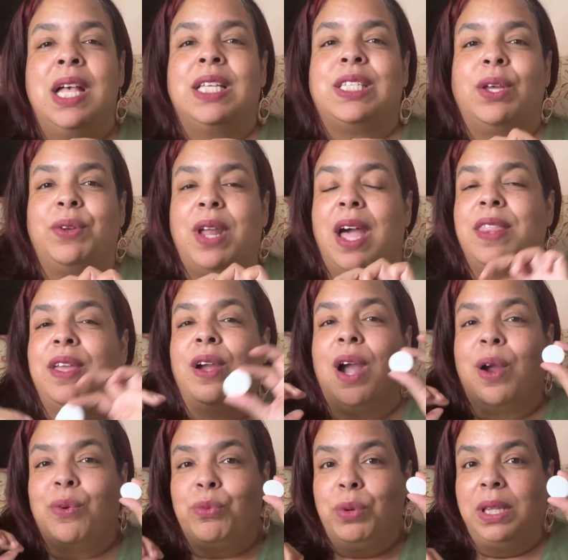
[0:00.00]
So now they're
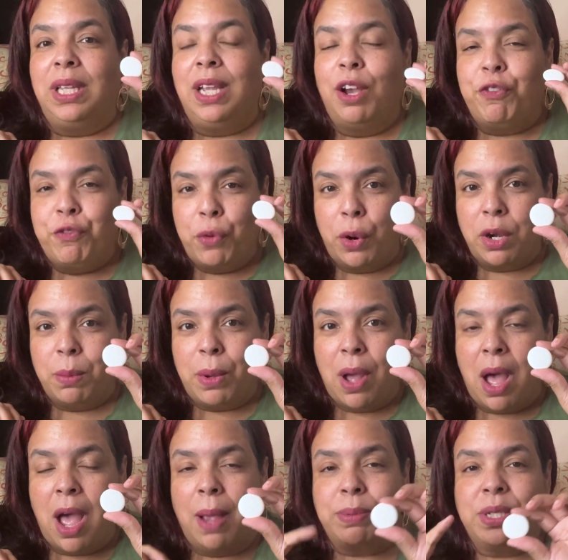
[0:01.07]
a really affordable
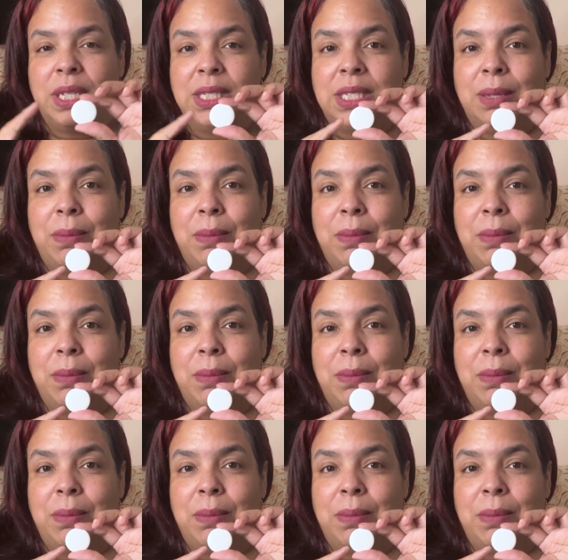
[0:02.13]
option to